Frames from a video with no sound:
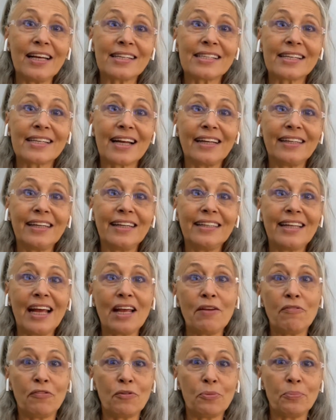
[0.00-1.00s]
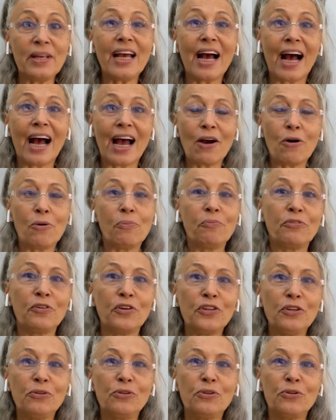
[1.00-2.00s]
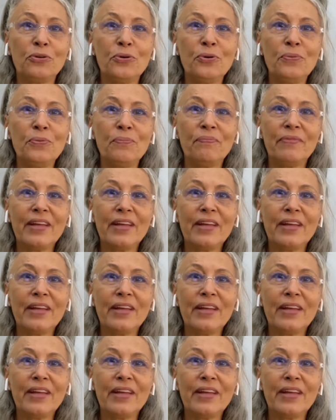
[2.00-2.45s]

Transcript: exciting day for me. I hope for you too.